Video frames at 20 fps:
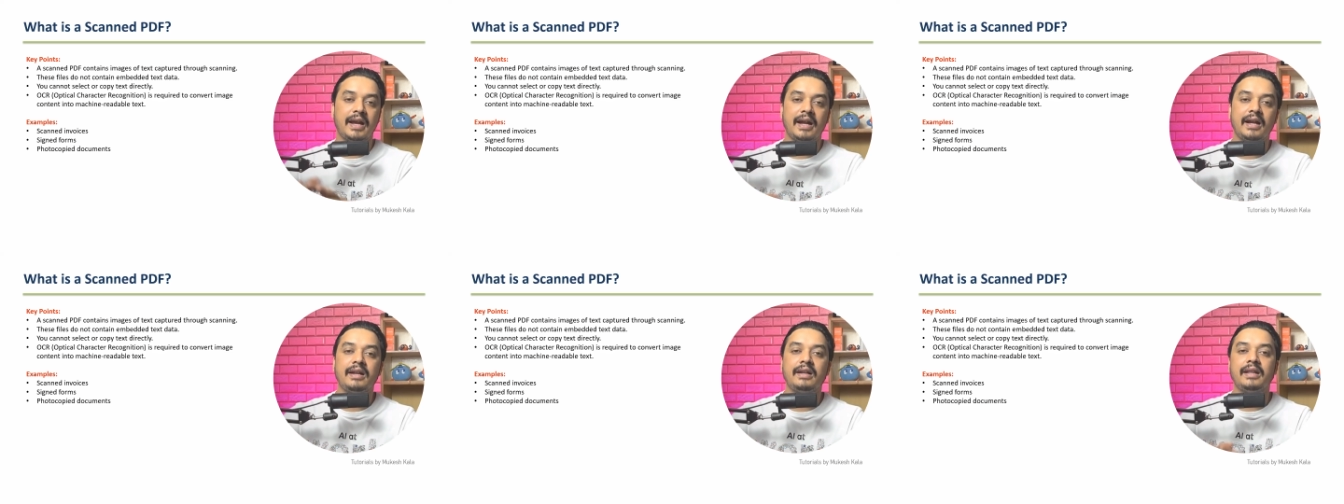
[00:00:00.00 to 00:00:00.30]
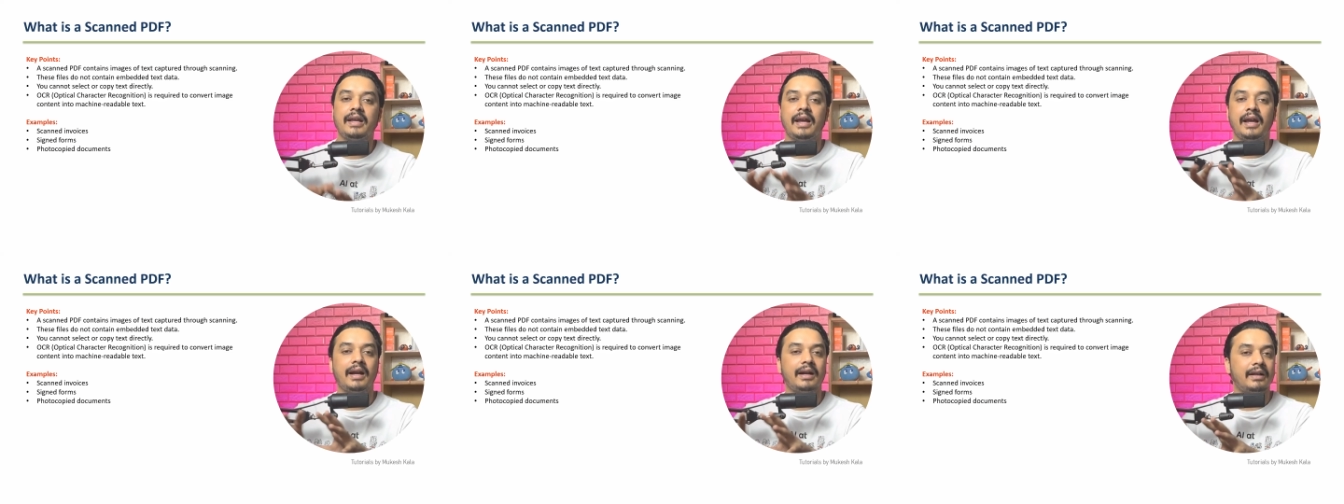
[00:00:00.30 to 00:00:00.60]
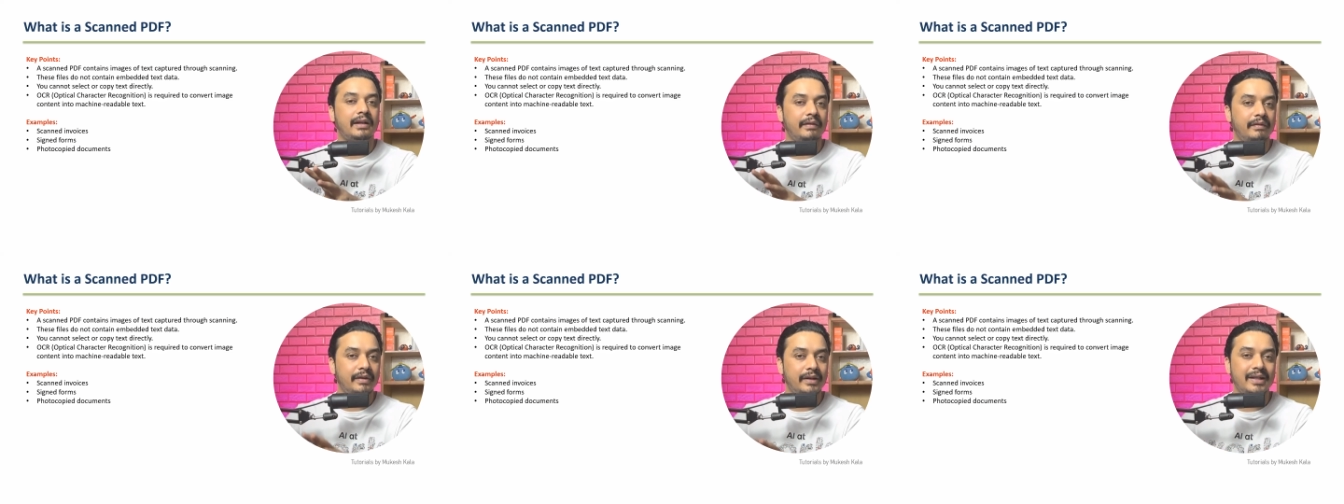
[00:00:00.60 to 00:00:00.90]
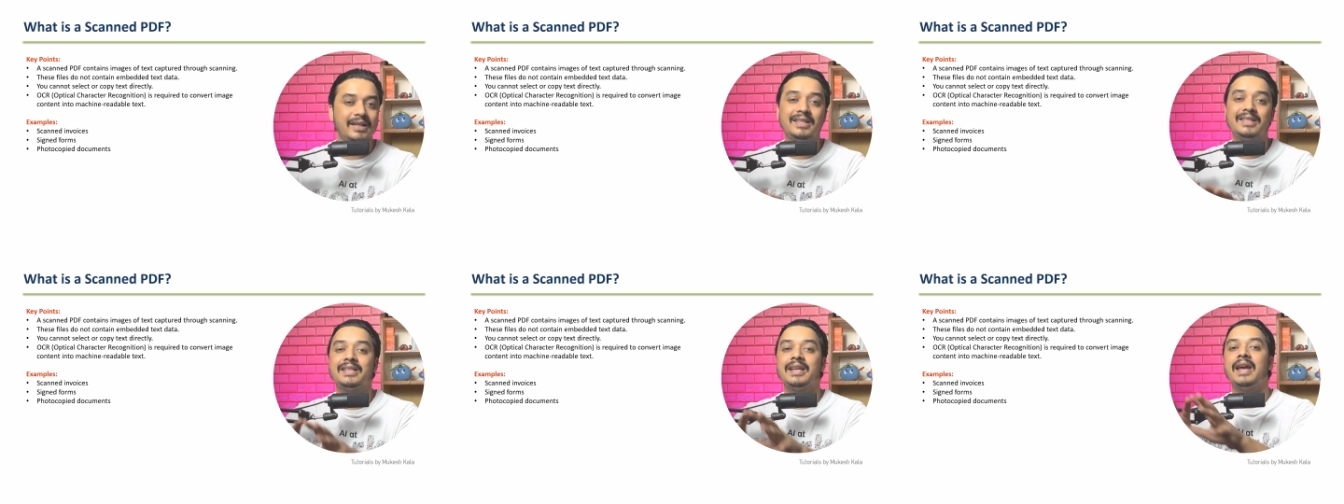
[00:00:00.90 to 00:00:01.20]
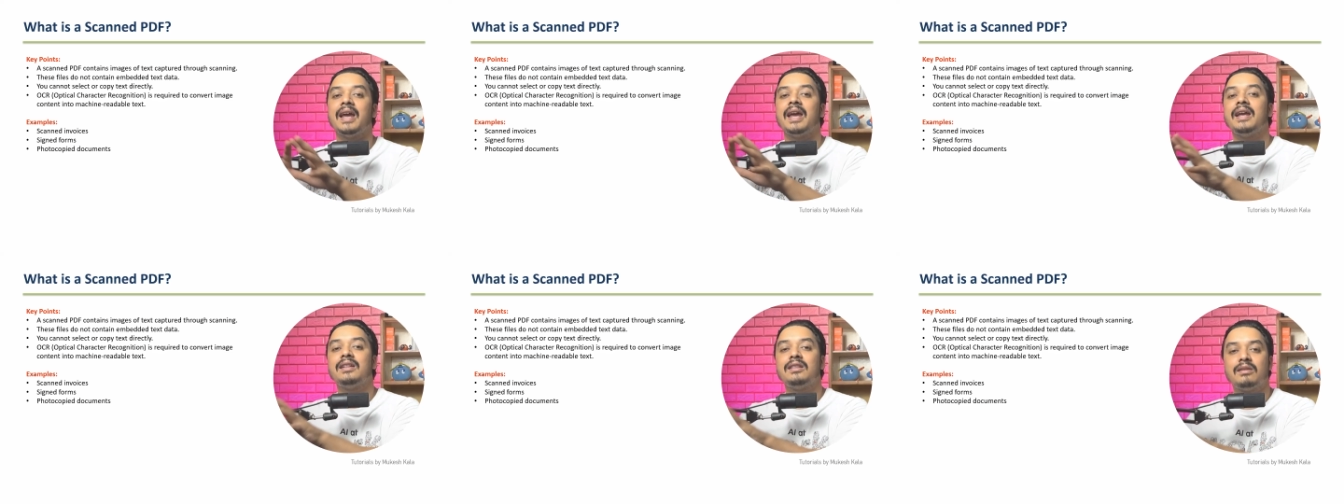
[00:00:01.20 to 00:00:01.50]
and the activities
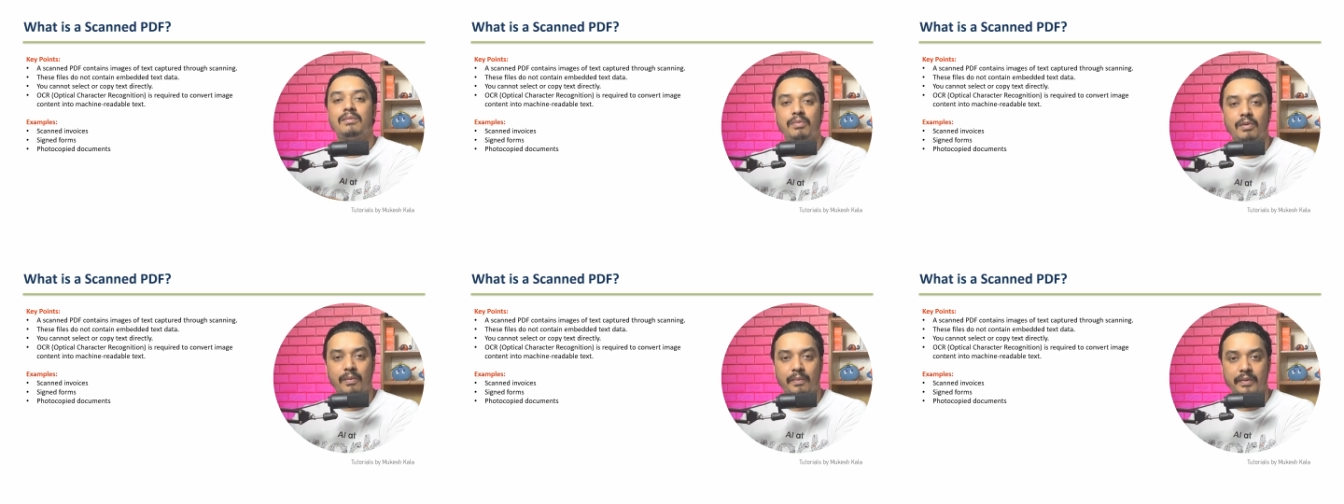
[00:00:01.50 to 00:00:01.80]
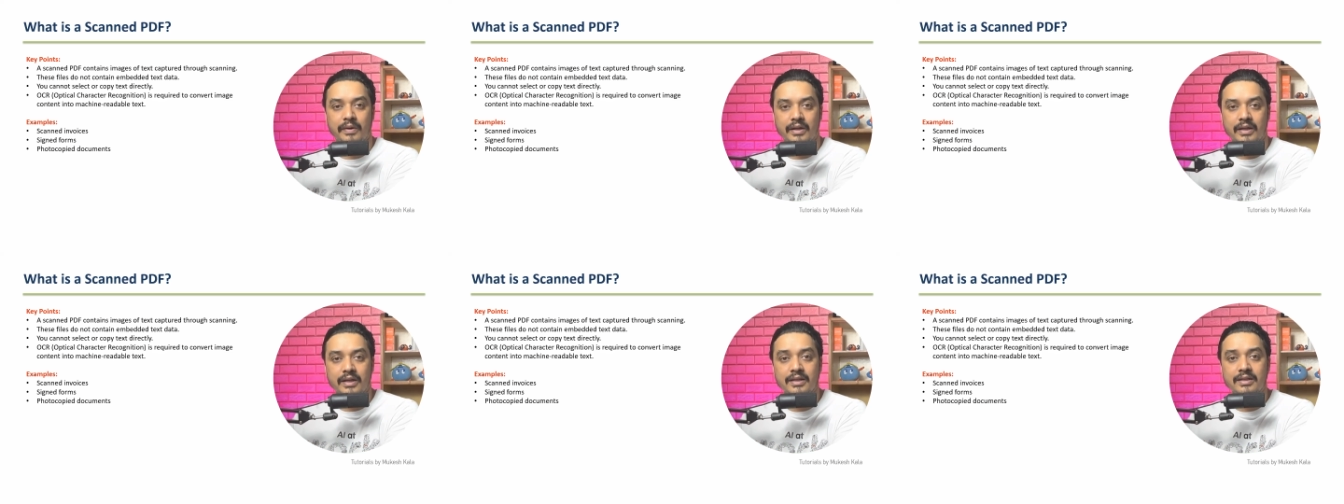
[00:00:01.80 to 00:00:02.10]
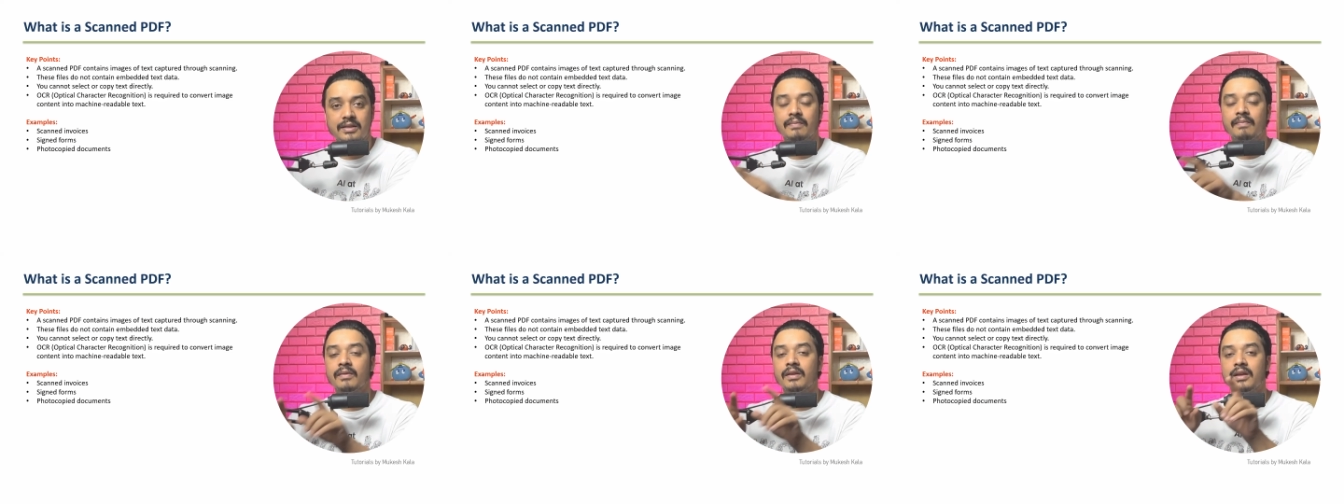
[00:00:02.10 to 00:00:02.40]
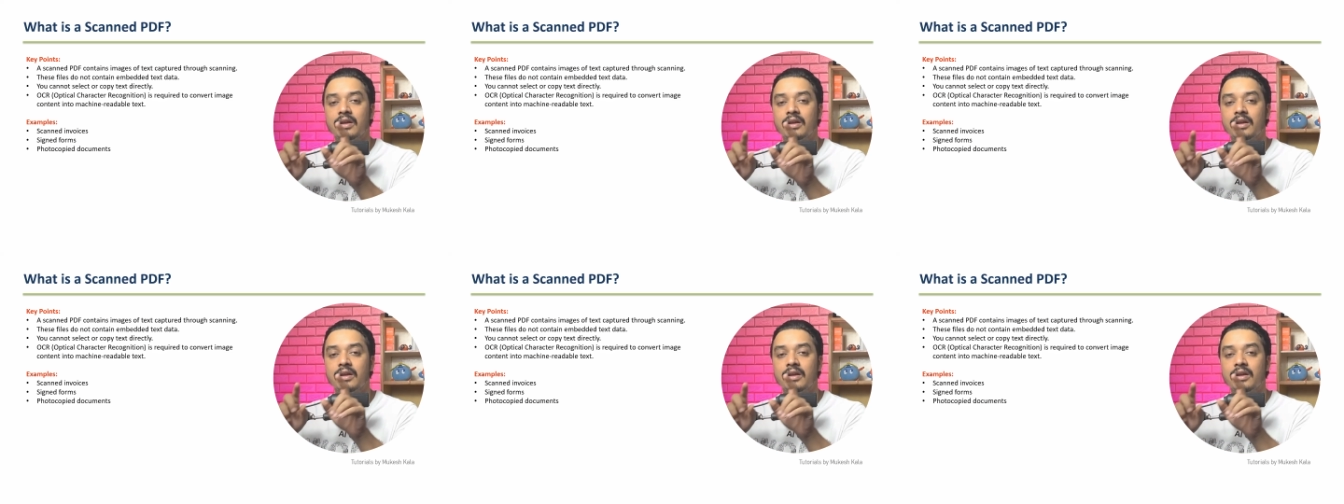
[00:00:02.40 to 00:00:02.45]
and the properties